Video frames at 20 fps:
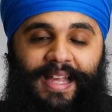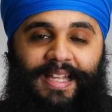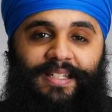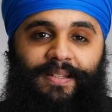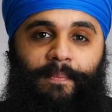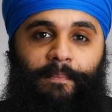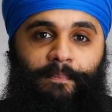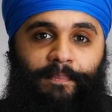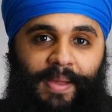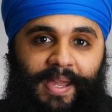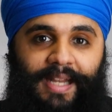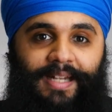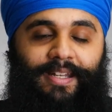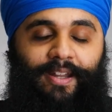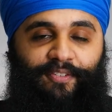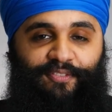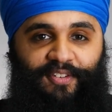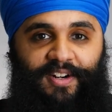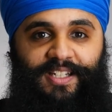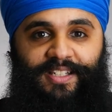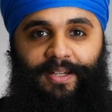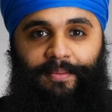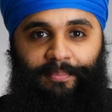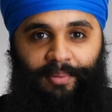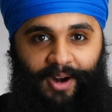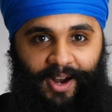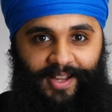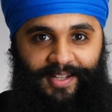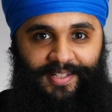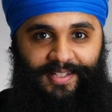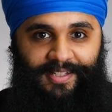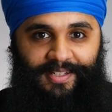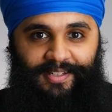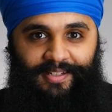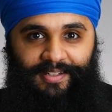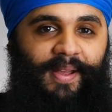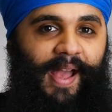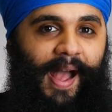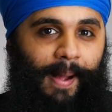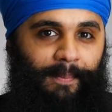is a big difference in price. To
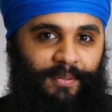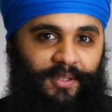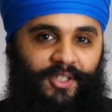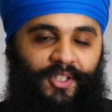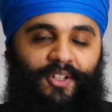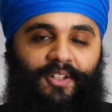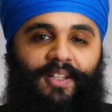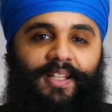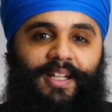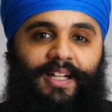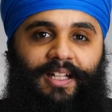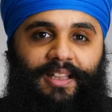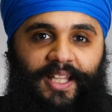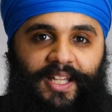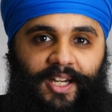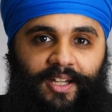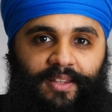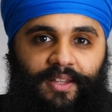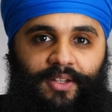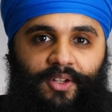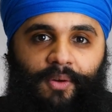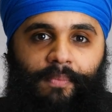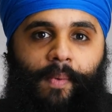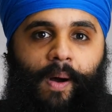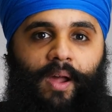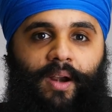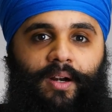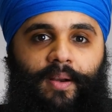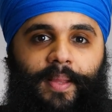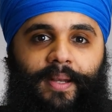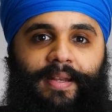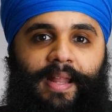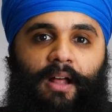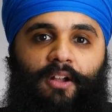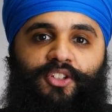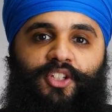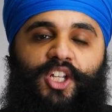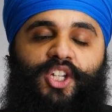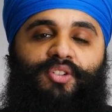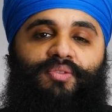be absolutely clear, the new monitor that Dell
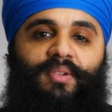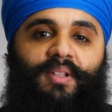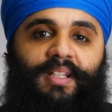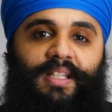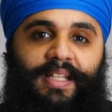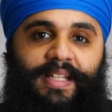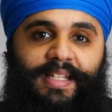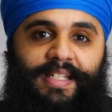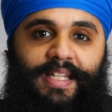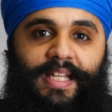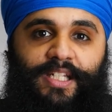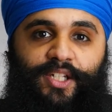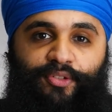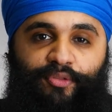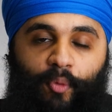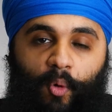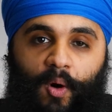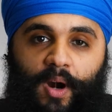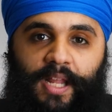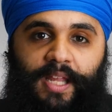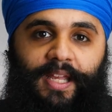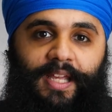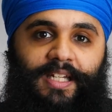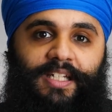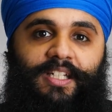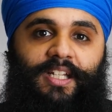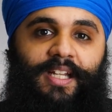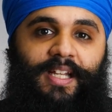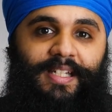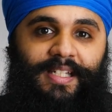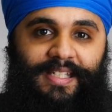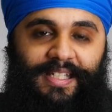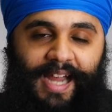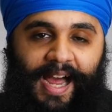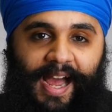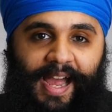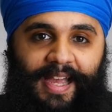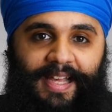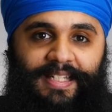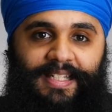just released is forty inch in
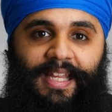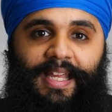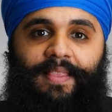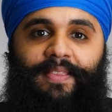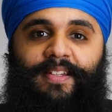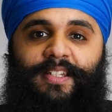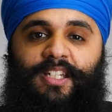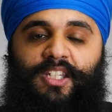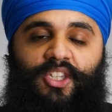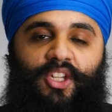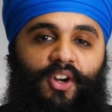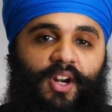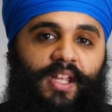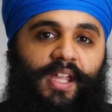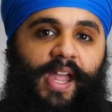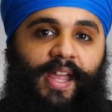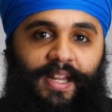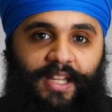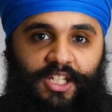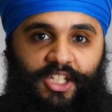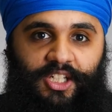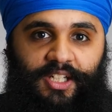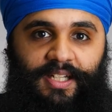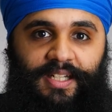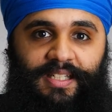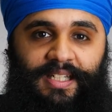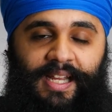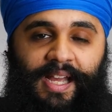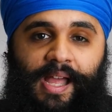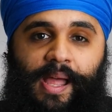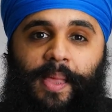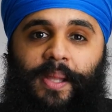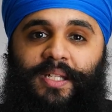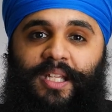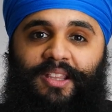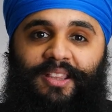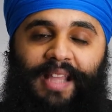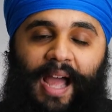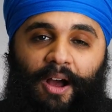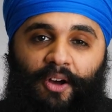size, and this is thirty-eight inches, and it's a
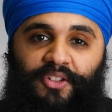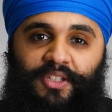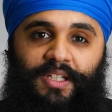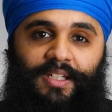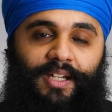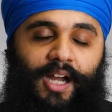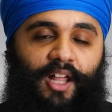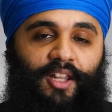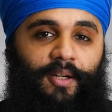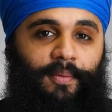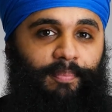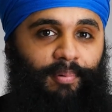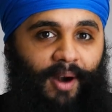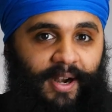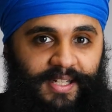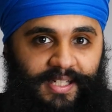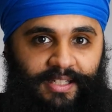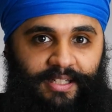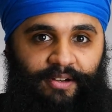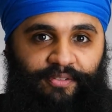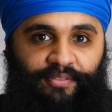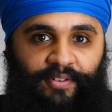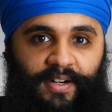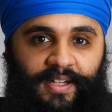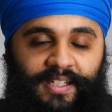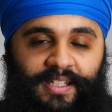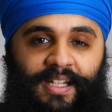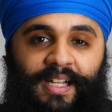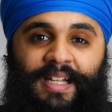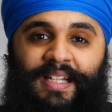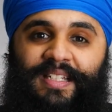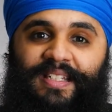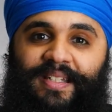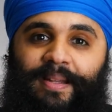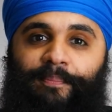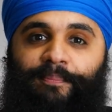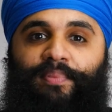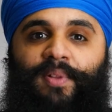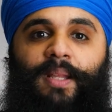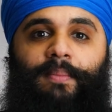one thousand dollar price difference
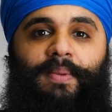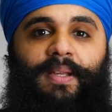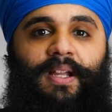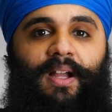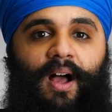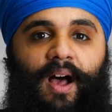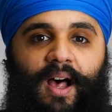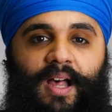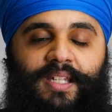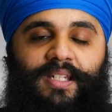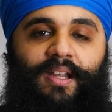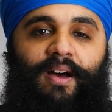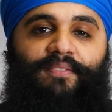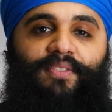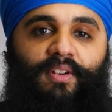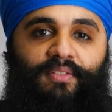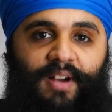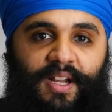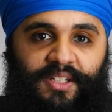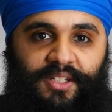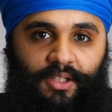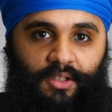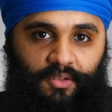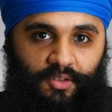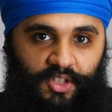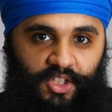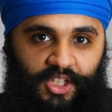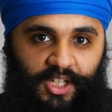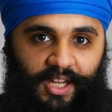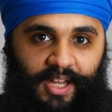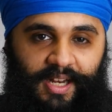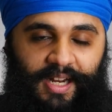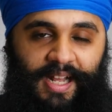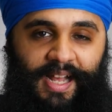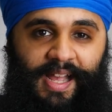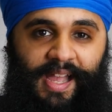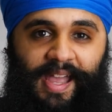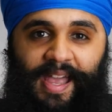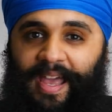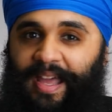simply because of the resolution,
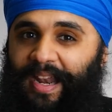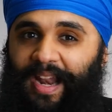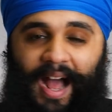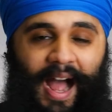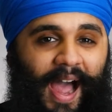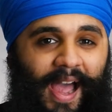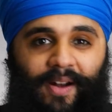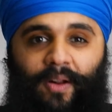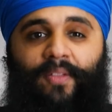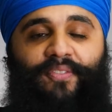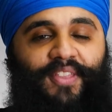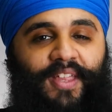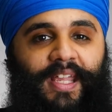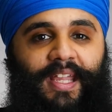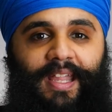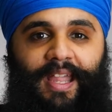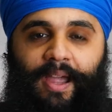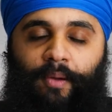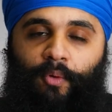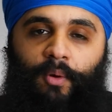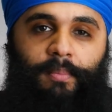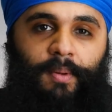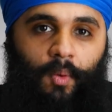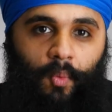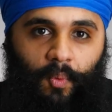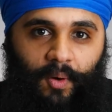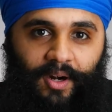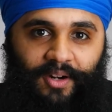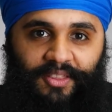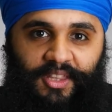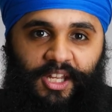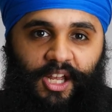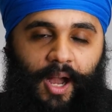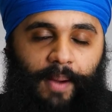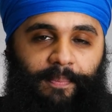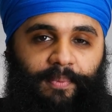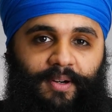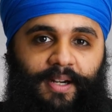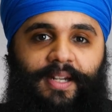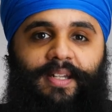and I don't think it would be worth the
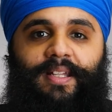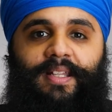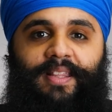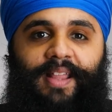upgrade to